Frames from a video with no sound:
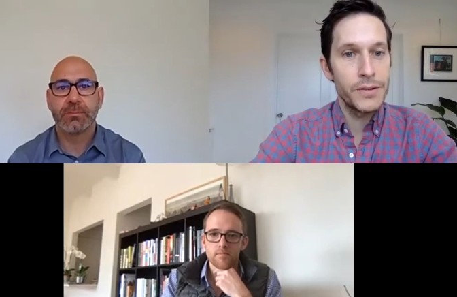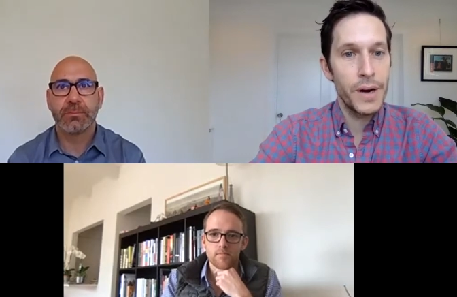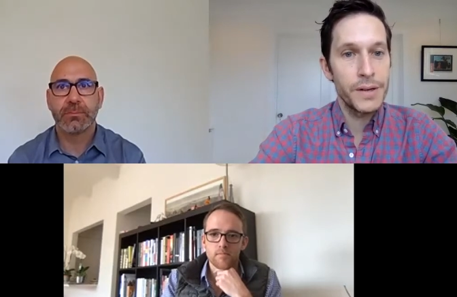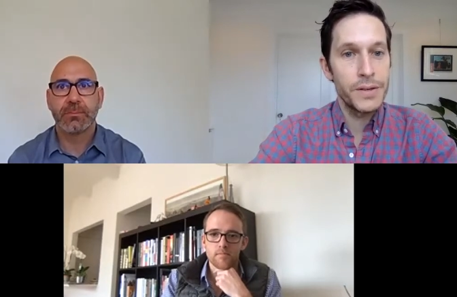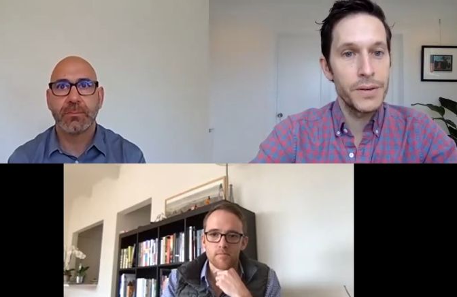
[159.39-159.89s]

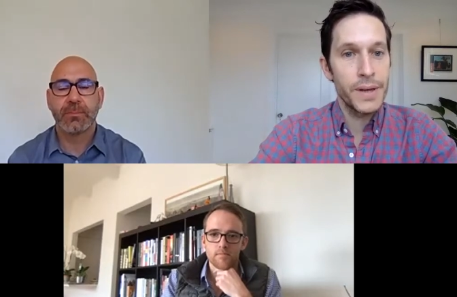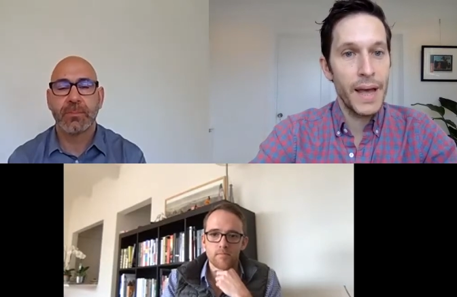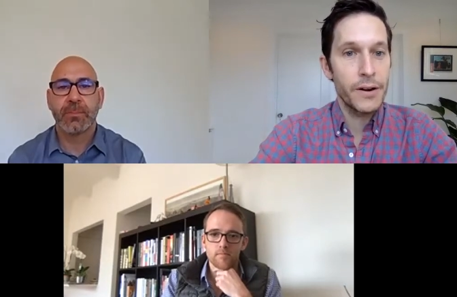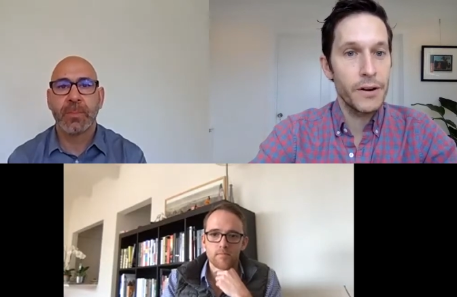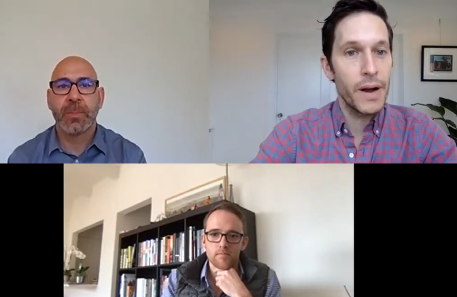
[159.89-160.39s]
Speaker 1: trying to
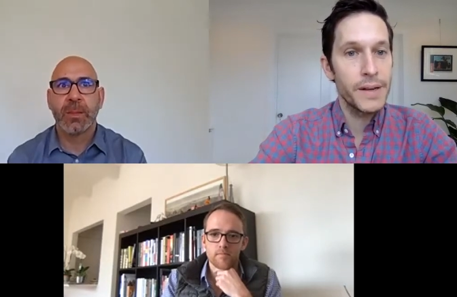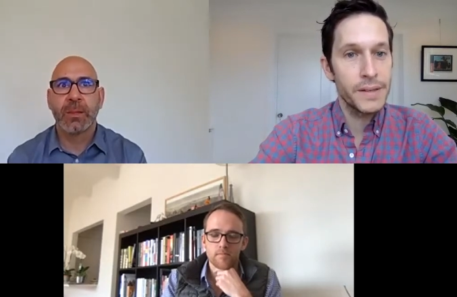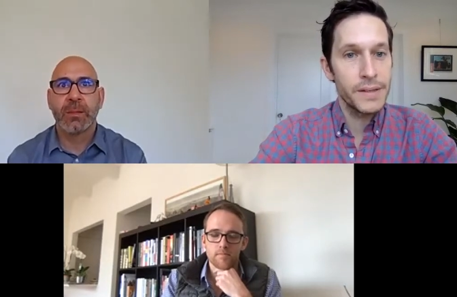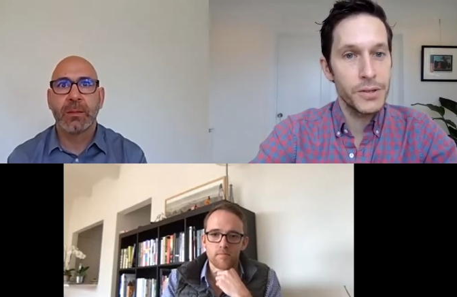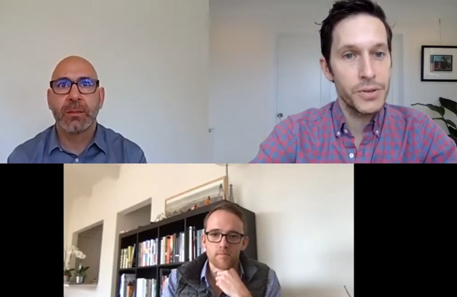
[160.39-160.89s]
categorize
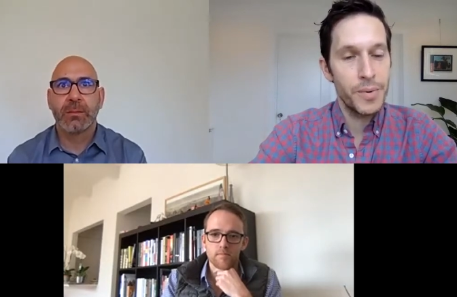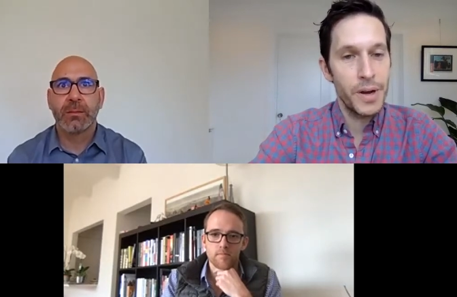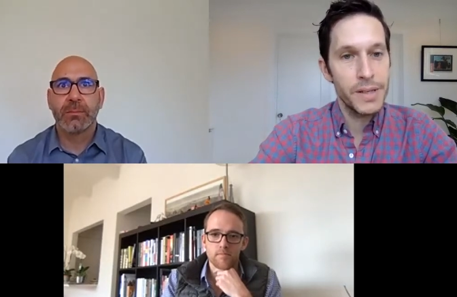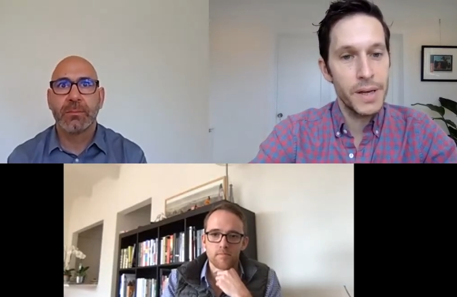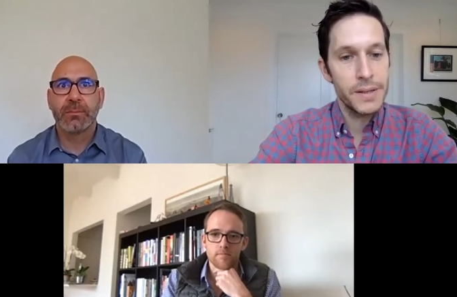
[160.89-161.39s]
essential
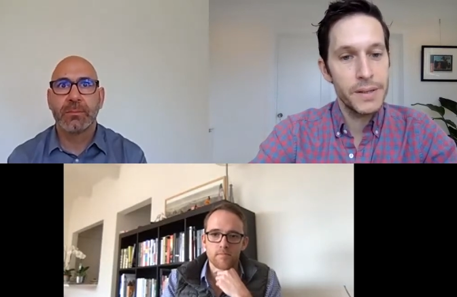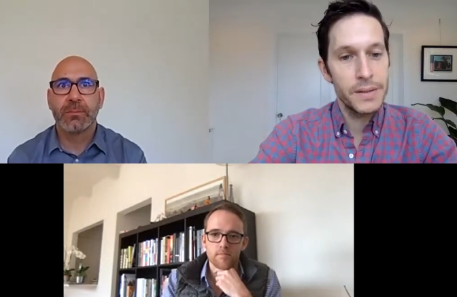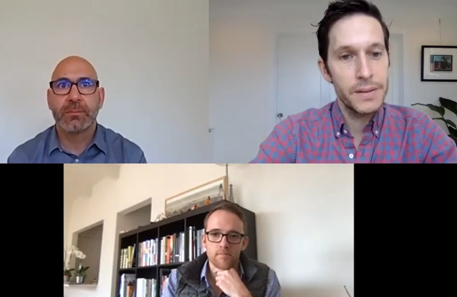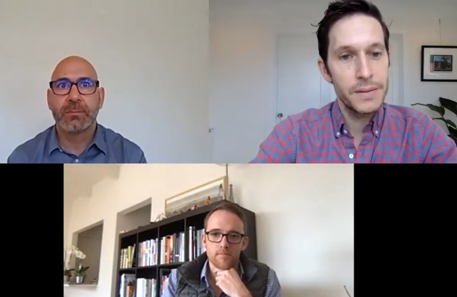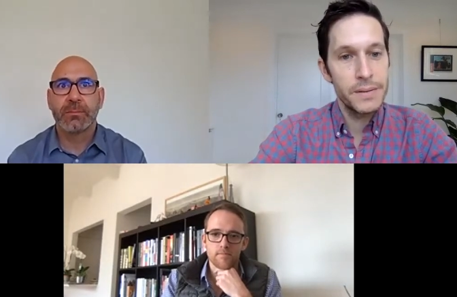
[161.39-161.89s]

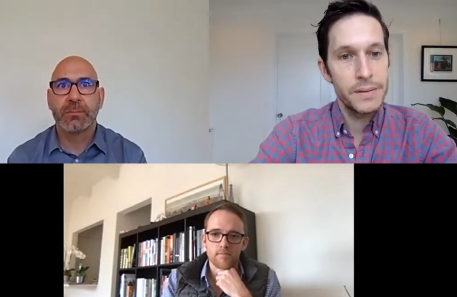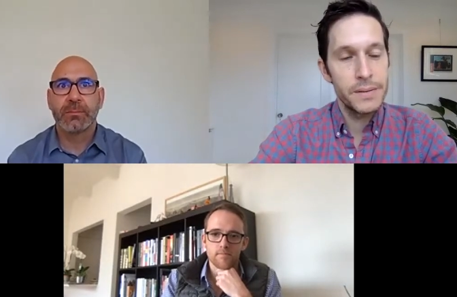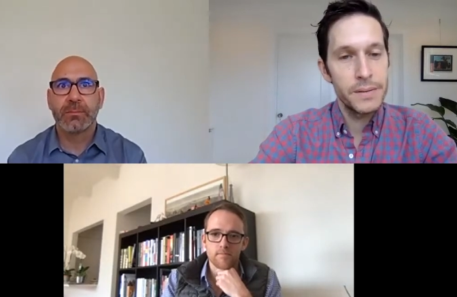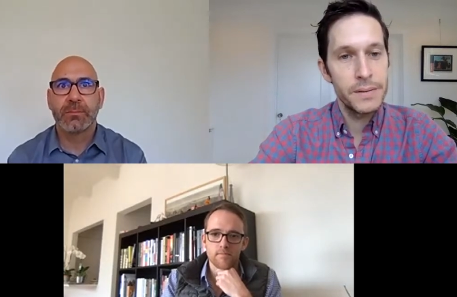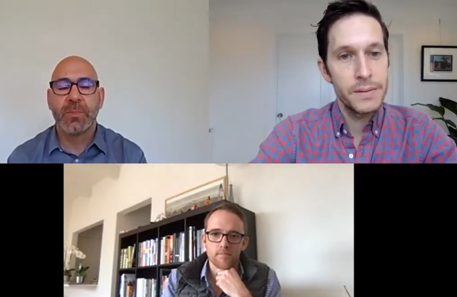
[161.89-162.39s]
projects?
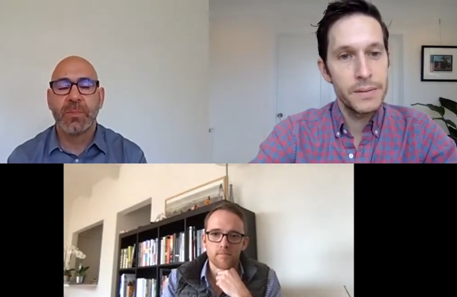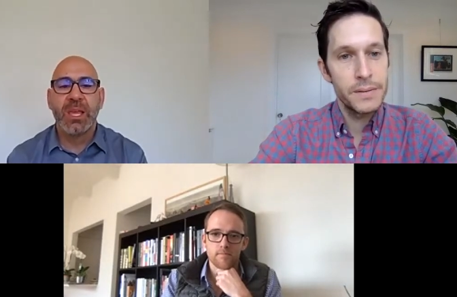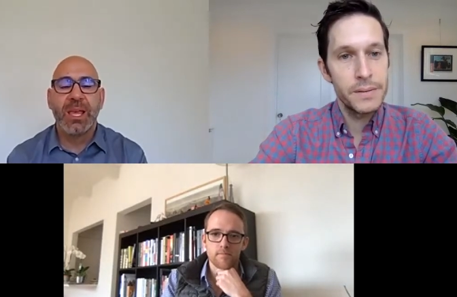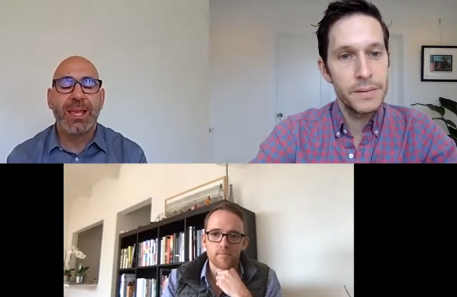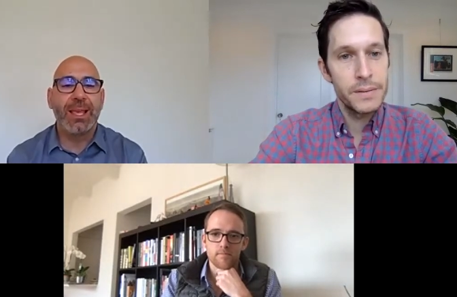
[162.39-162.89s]

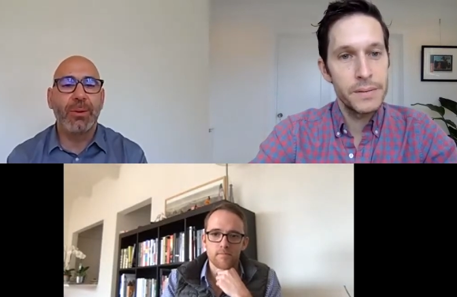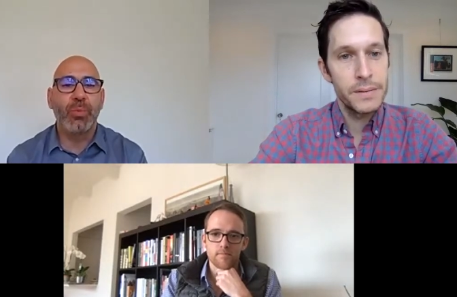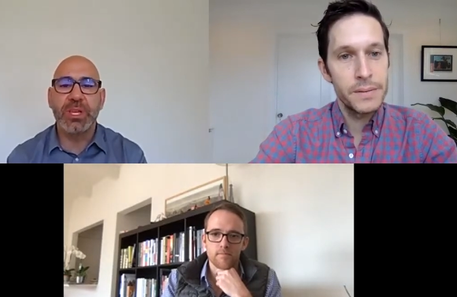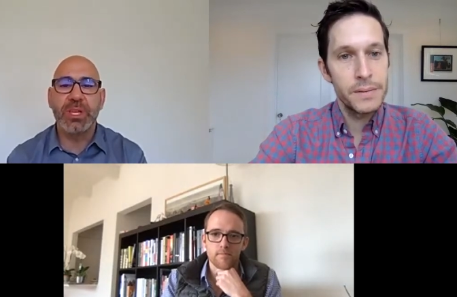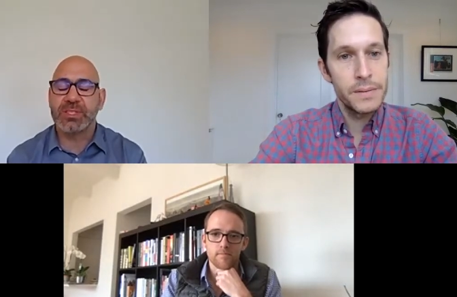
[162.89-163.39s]

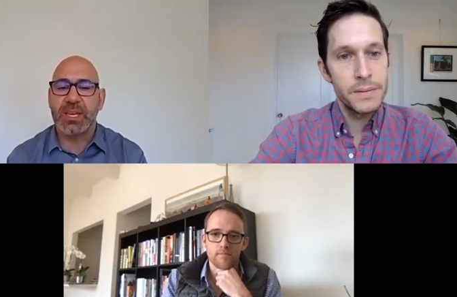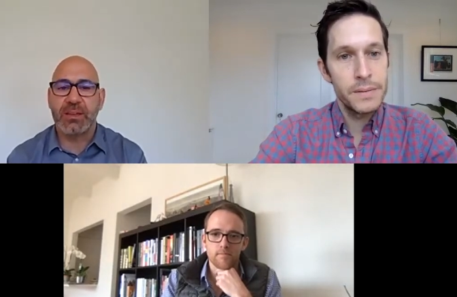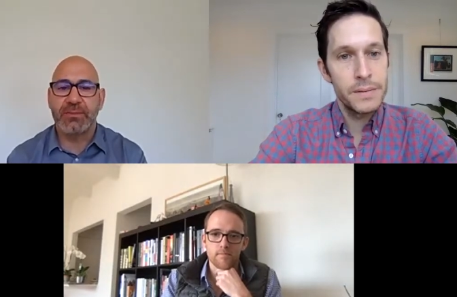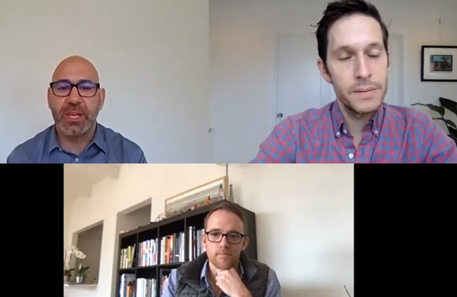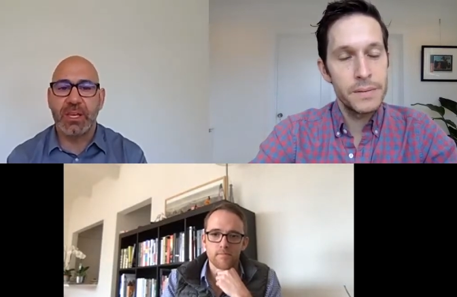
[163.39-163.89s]
Speaker 2: We just
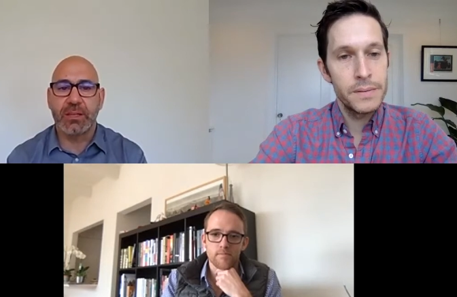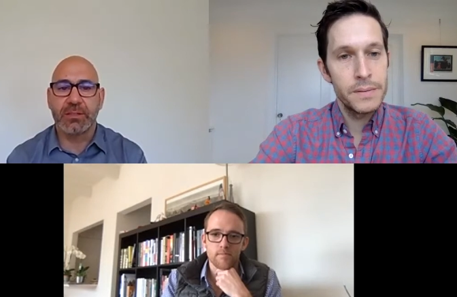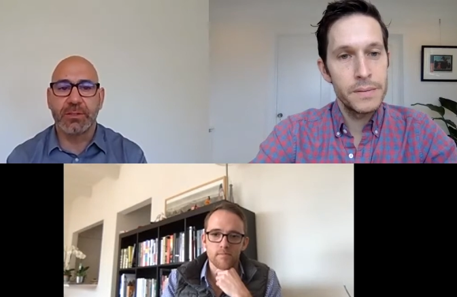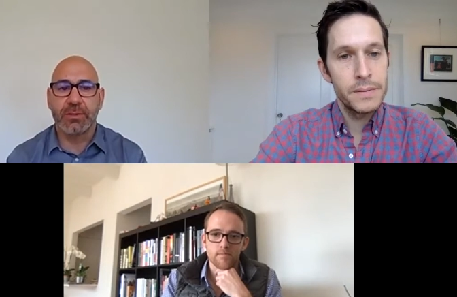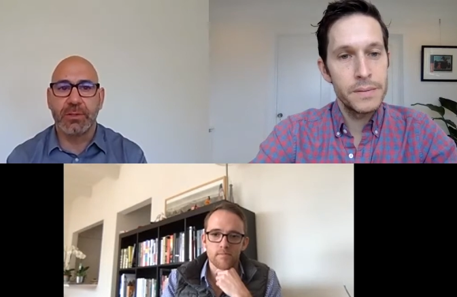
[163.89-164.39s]
have
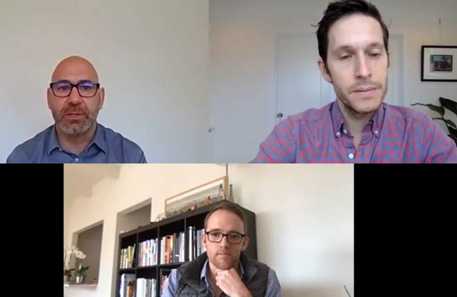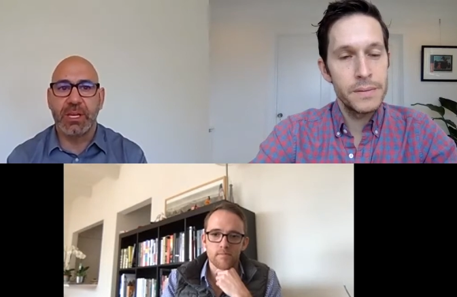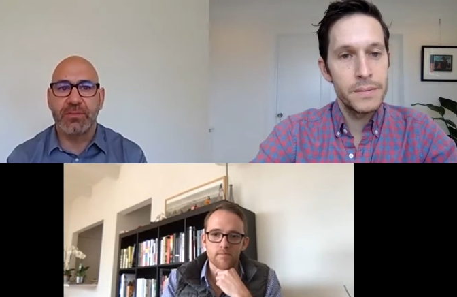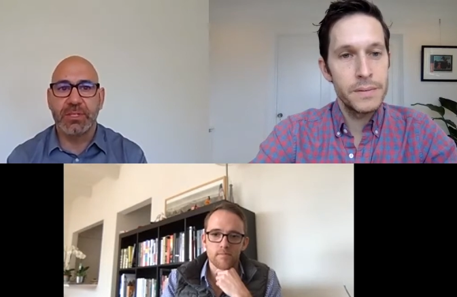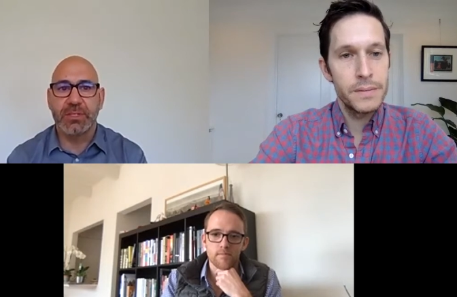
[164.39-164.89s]
anecdotal
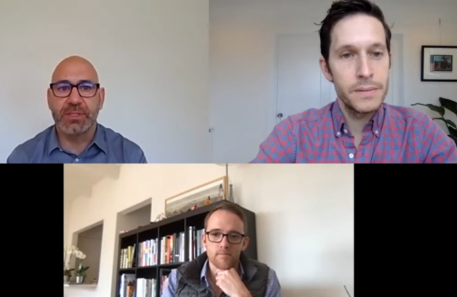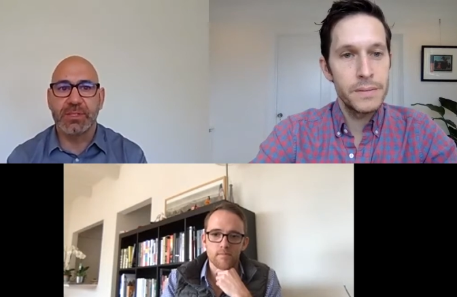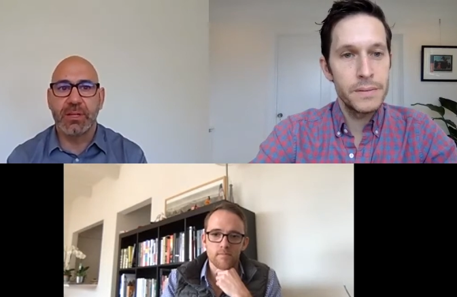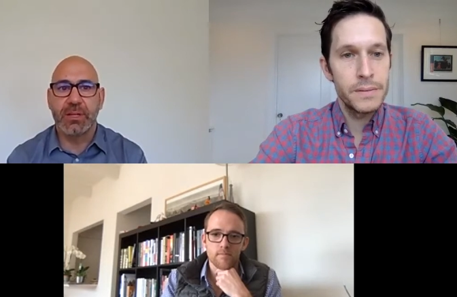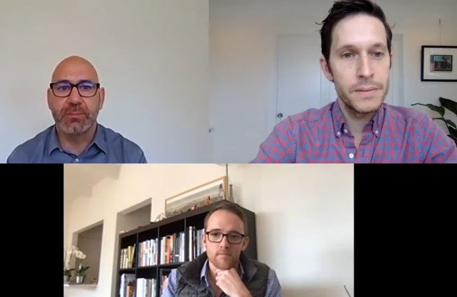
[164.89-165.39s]
evidence.
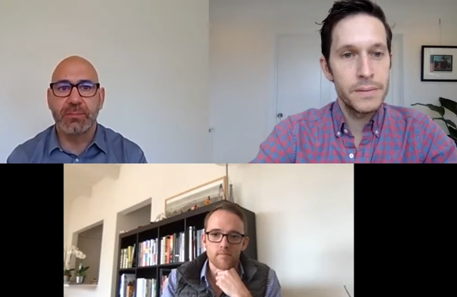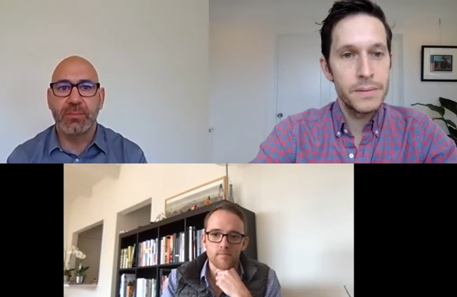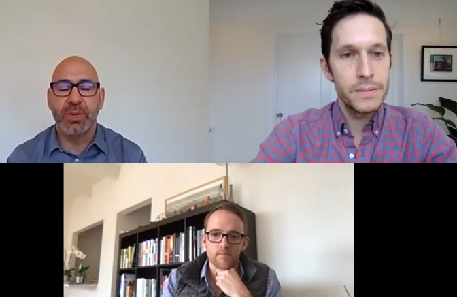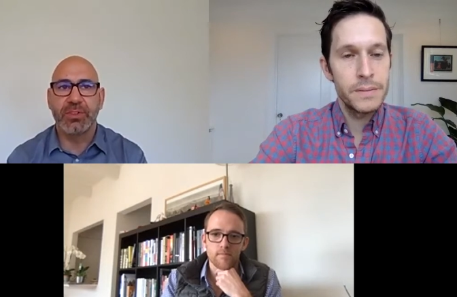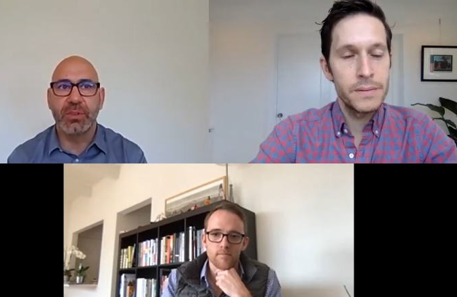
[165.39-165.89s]
Um,
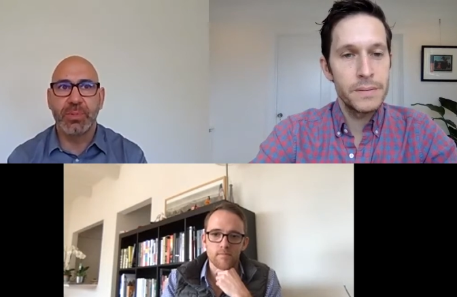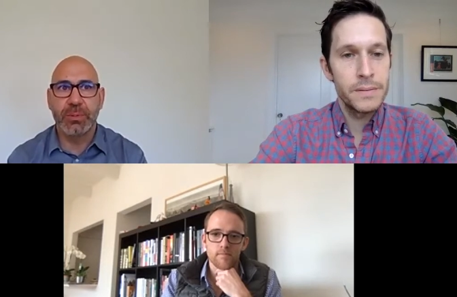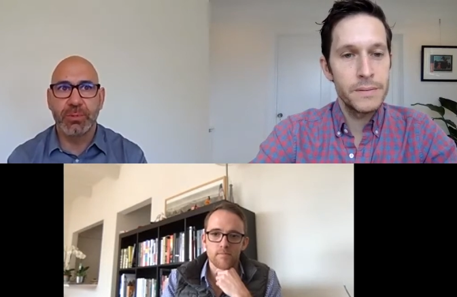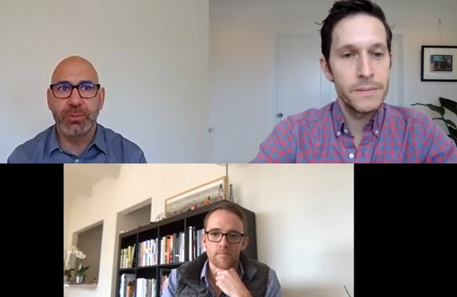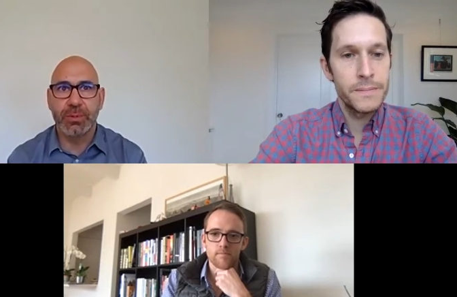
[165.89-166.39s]
most of the
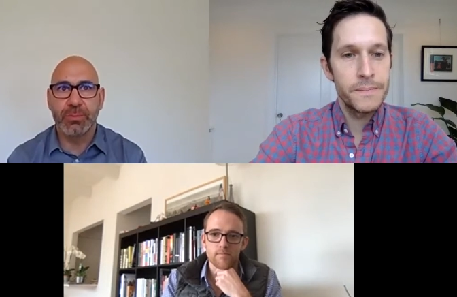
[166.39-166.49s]
people, we,